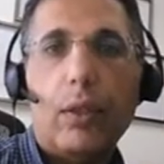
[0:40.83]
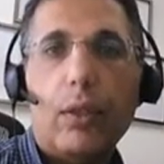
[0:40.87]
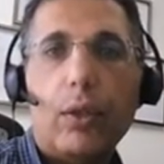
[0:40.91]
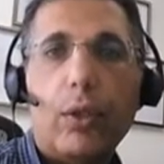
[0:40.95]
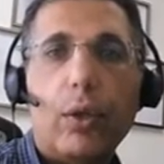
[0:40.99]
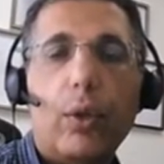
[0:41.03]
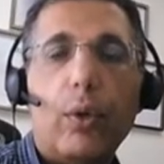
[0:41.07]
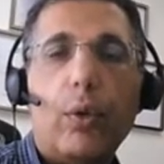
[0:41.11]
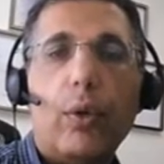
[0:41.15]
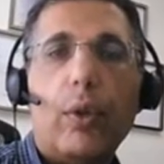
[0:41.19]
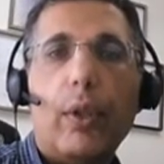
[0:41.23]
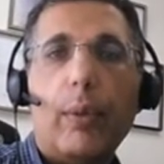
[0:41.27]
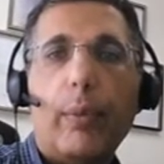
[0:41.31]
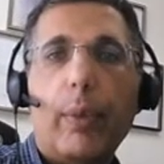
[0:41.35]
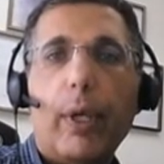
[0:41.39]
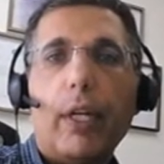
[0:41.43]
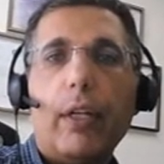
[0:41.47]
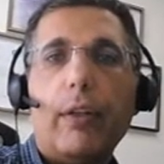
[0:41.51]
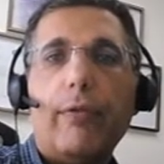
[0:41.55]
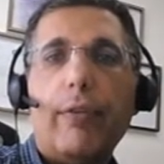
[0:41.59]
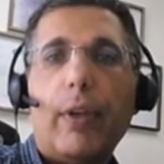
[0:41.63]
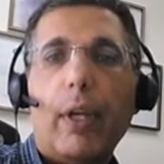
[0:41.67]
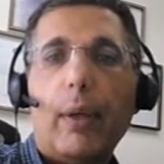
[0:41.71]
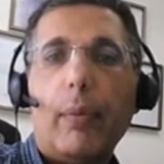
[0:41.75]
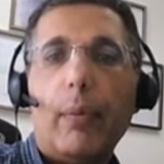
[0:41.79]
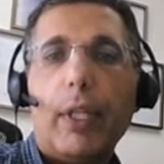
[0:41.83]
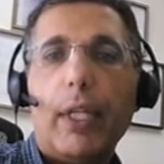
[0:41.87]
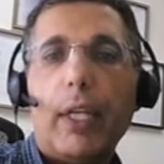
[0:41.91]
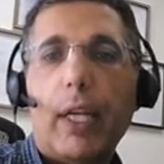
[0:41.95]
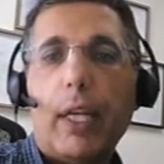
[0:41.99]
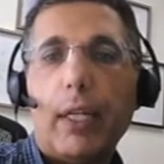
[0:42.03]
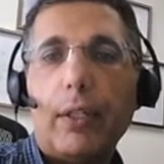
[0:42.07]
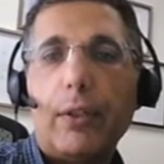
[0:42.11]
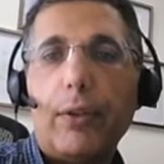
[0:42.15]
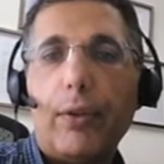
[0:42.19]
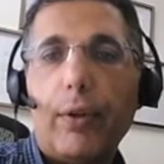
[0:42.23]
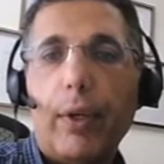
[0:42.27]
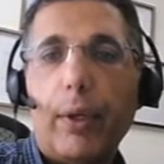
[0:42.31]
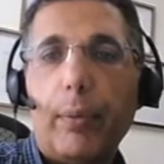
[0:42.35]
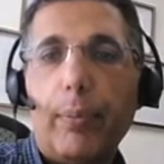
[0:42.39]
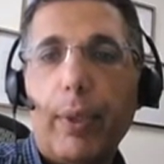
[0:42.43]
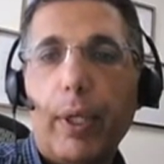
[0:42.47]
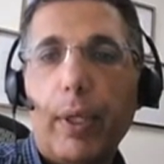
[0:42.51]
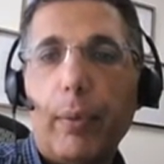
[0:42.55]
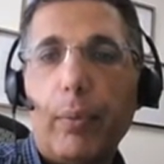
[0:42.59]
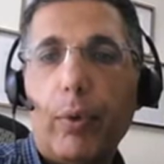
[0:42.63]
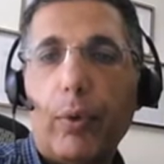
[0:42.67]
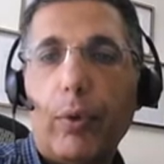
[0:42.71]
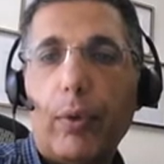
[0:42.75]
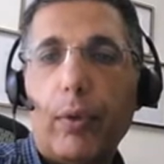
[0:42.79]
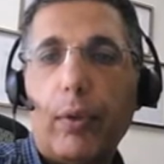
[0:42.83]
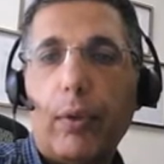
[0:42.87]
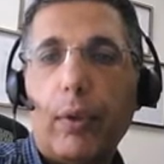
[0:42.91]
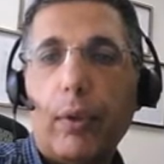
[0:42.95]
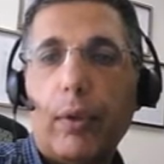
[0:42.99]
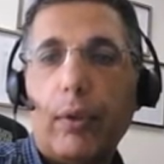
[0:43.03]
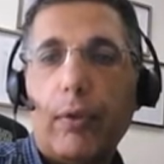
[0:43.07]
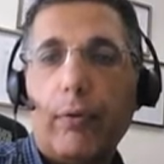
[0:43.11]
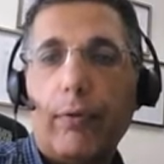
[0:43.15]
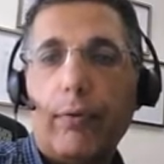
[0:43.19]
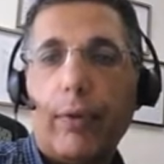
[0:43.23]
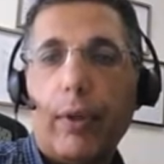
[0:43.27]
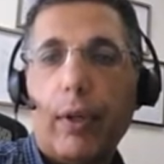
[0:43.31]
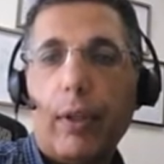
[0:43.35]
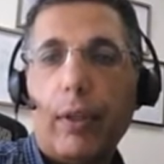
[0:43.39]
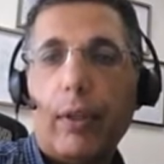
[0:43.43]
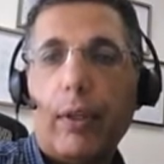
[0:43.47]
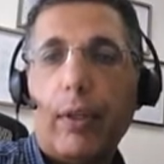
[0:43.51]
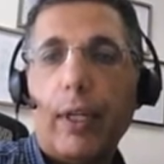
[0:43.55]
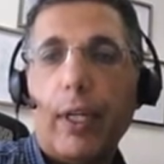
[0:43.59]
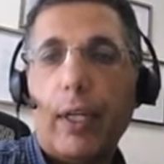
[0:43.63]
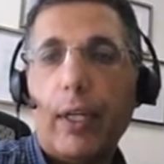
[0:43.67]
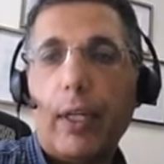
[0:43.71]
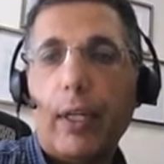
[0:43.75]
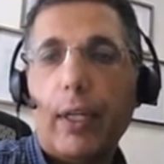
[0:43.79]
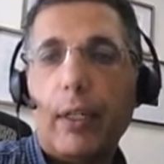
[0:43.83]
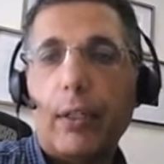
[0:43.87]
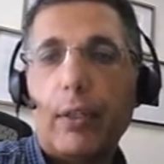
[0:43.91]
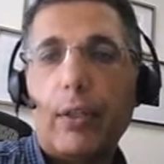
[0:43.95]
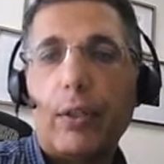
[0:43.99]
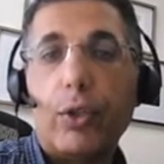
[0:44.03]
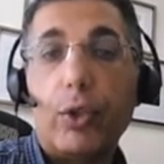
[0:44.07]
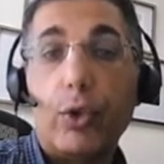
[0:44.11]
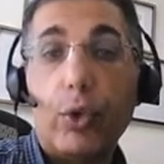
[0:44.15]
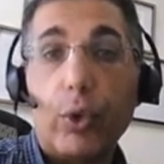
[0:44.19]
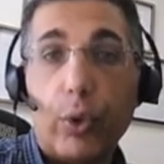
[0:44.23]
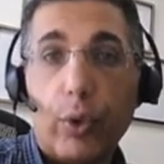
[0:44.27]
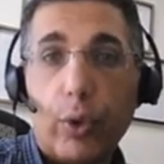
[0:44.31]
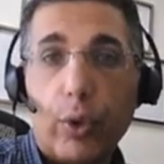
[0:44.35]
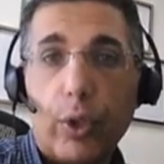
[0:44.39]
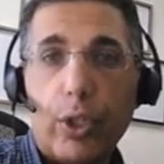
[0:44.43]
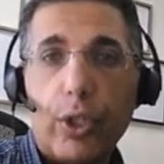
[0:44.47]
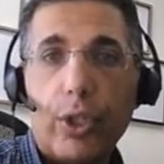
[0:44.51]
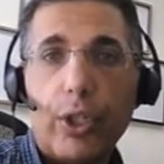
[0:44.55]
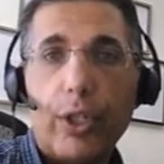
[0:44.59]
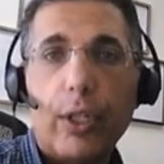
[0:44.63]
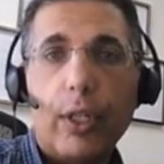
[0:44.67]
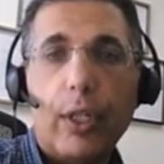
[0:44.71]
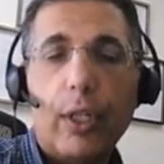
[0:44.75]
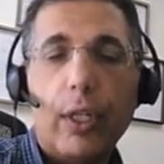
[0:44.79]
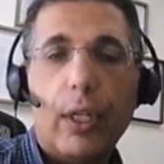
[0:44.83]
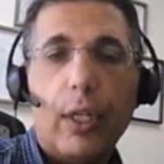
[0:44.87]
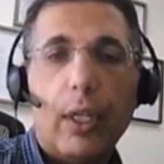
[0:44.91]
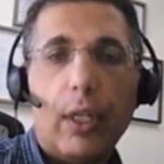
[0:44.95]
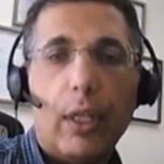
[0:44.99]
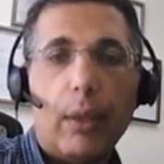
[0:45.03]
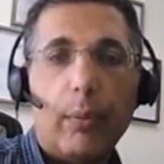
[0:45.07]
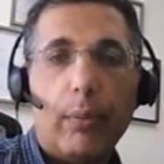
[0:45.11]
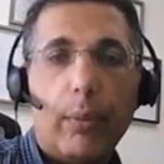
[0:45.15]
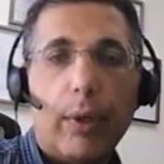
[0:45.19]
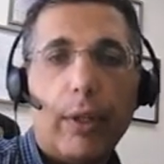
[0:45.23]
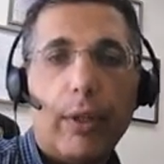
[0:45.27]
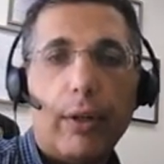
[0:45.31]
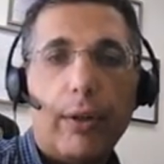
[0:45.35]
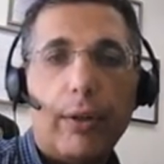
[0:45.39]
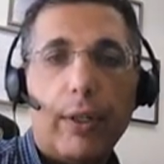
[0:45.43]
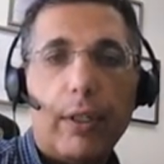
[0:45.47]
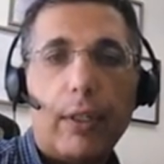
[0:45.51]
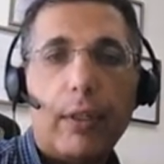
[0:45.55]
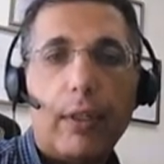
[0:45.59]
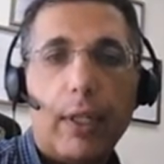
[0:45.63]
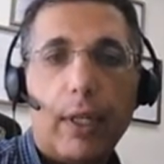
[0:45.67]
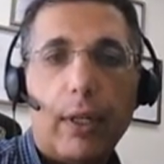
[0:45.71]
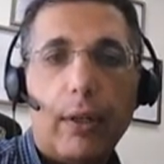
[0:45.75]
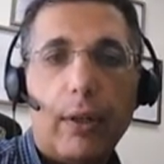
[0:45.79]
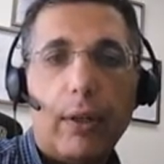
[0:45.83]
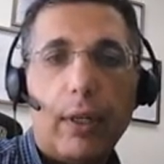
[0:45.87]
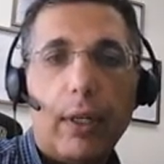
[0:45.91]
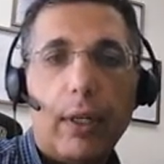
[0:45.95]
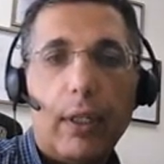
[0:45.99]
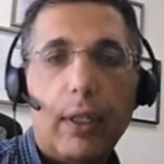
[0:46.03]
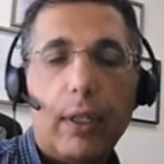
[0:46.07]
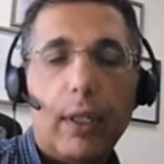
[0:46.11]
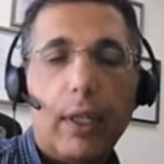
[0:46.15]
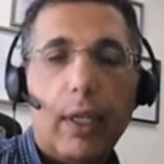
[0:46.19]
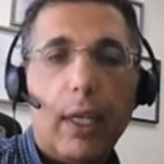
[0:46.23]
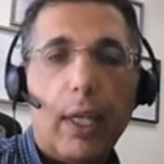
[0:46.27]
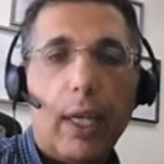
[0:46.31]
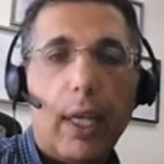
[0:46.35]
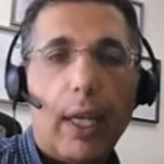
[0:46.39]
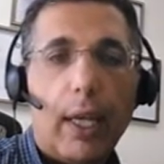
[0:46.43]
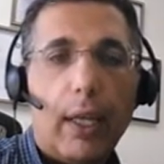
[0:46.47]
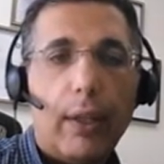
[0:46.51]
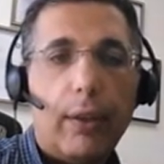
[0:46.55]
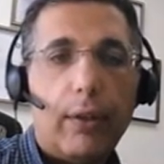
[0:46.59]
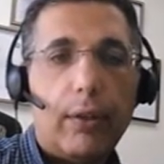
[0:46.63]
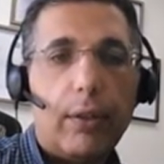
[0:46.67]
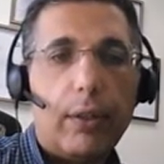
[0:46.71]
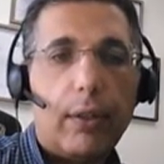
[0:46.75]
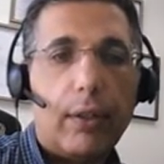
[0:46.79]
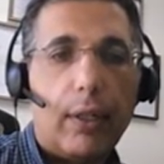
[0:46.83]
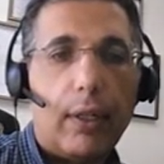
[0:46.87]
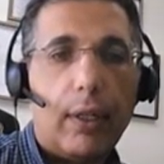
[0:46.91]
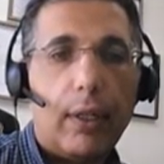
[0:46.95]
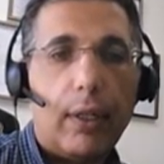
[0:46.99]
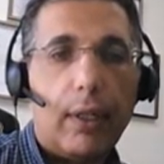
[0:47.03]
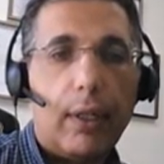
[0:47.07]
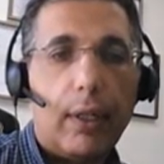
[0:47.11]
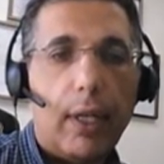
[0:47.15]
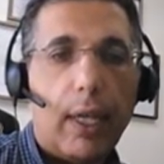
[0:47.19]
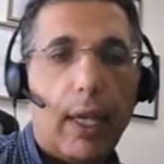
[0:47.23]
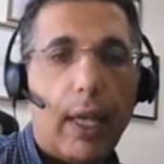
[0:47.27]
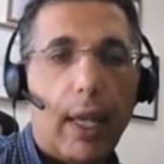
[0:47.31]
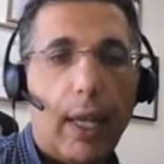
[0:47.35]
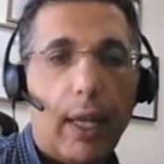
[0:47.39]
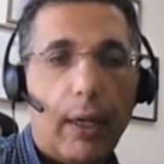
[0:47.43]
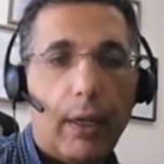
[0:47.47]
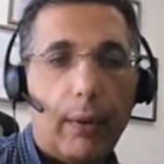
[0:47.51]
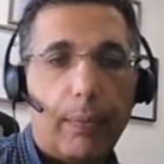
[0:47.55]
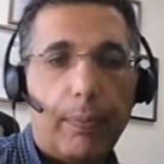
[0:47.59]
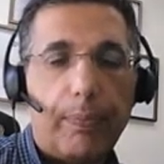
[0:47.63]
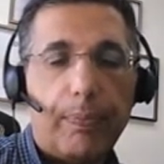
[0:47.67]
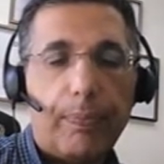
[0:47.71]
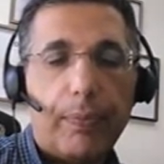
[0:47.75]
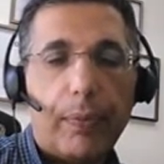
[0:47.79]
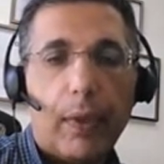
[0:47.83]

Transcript: So the Bennett family has three people. Father is George, the mother is Sarah, and their son Adam.